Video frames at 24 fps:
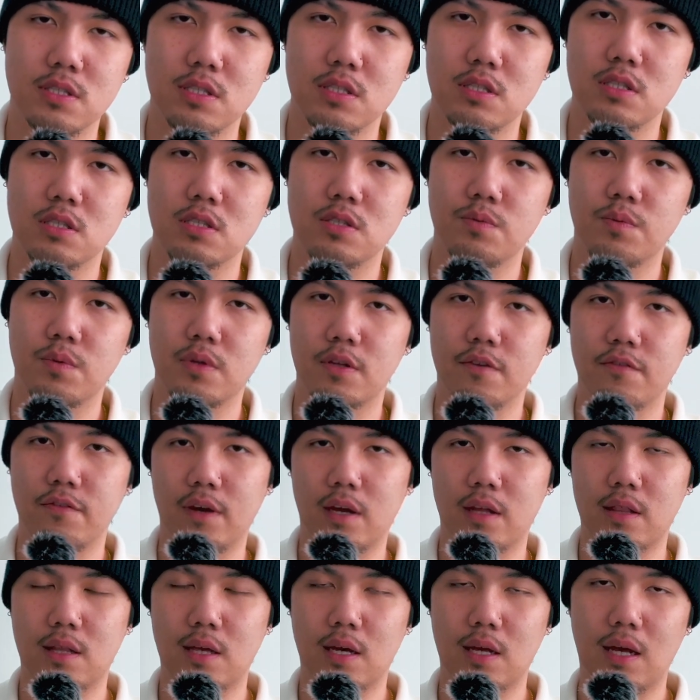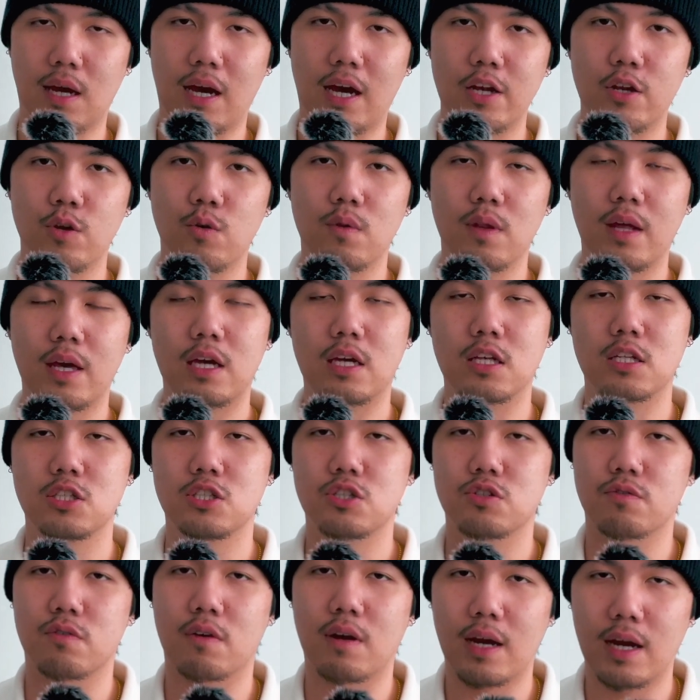this with the fact that I don't like
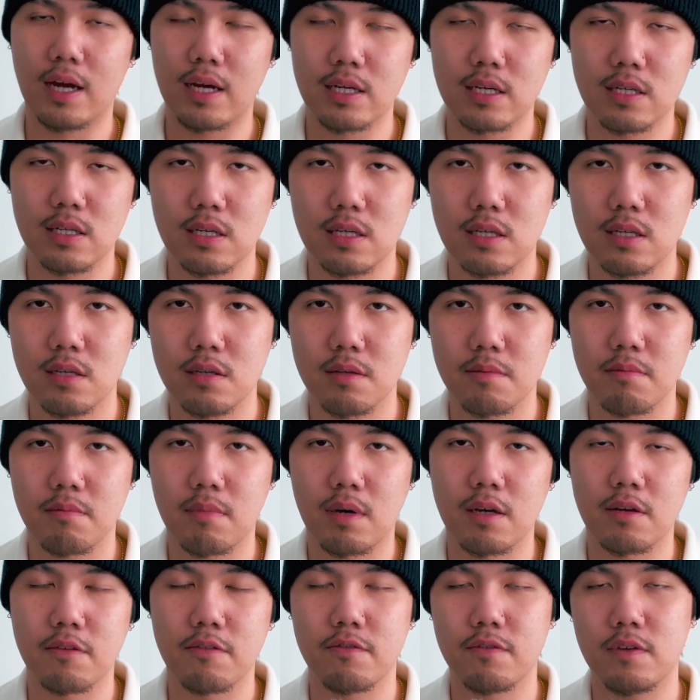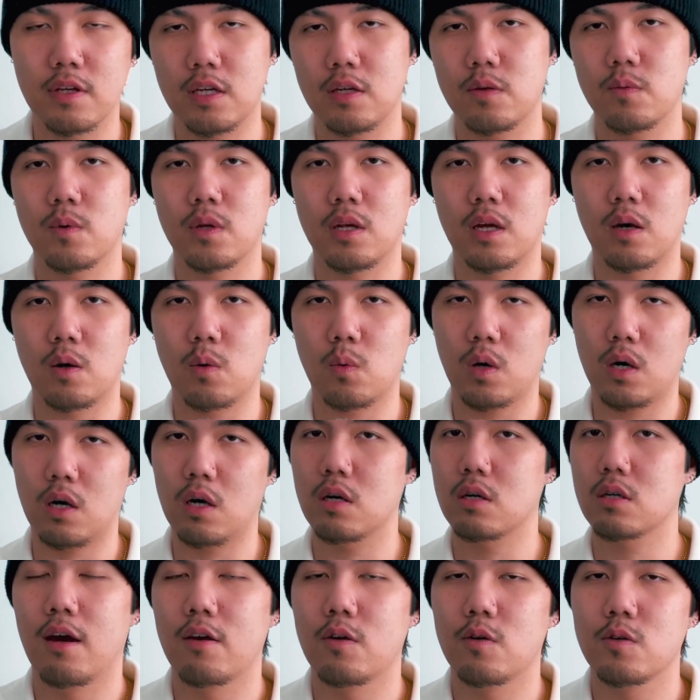dragging my feet when I
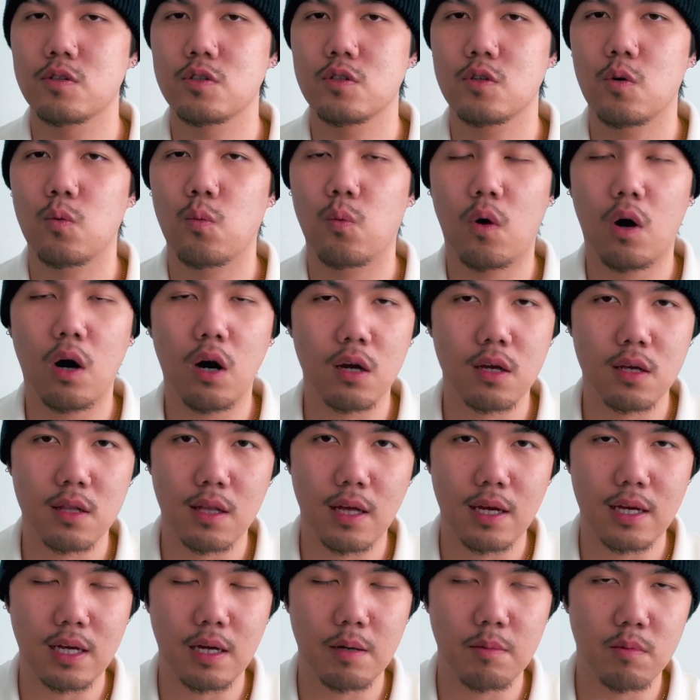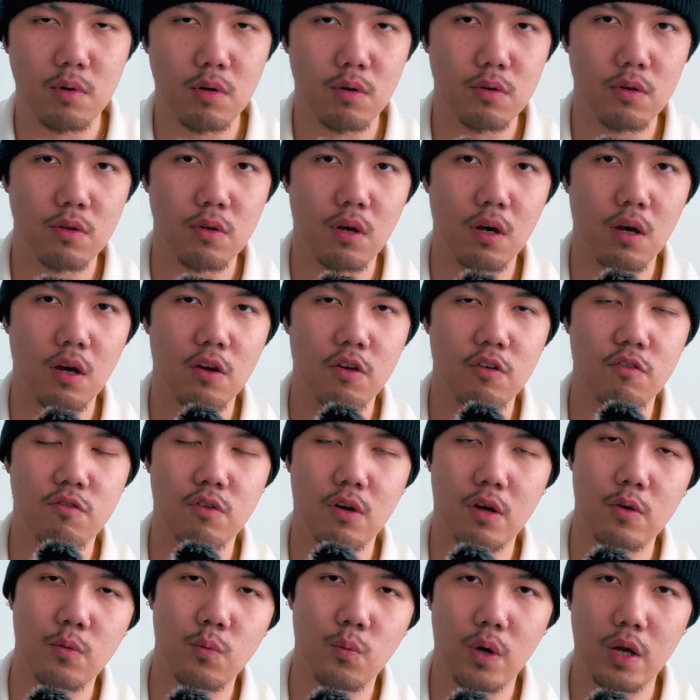walk. I also walk like I'm on a
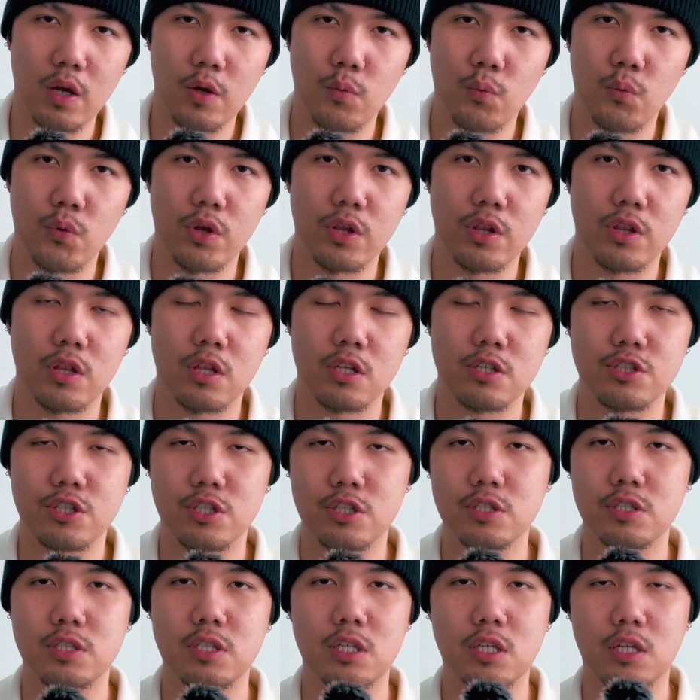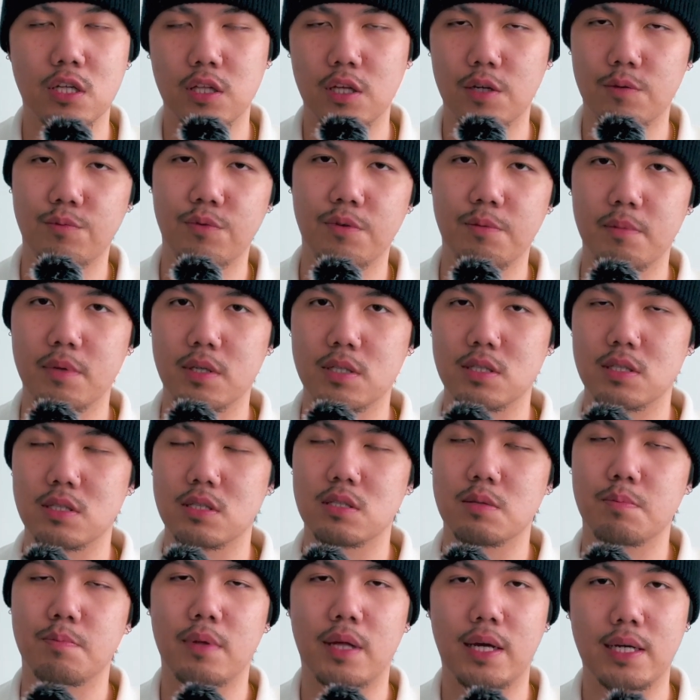runway with Jersey club
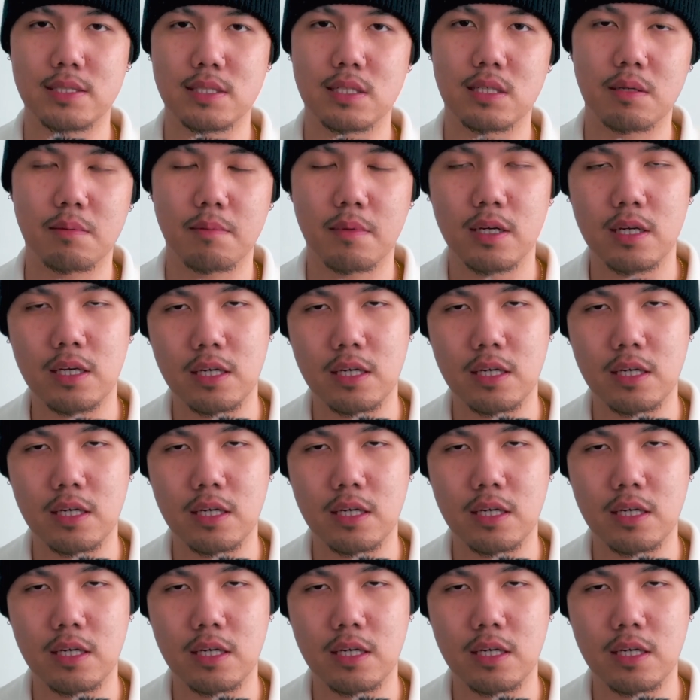remixes blasting in my